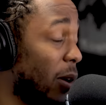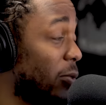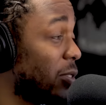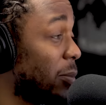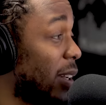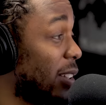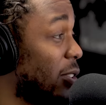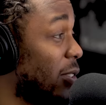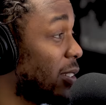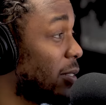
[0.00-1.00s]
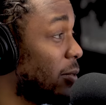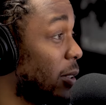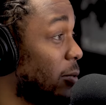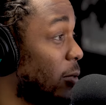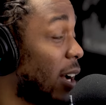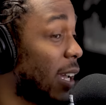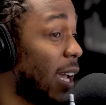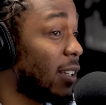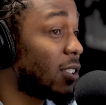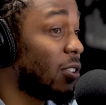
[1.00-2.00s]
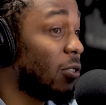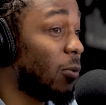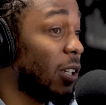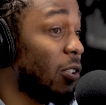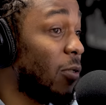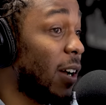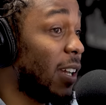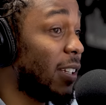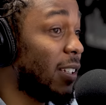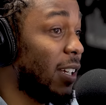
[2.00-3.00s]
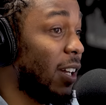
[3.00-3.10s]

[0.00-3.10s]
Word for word: moment we was making noise when Rock had the song with Lil Wayne,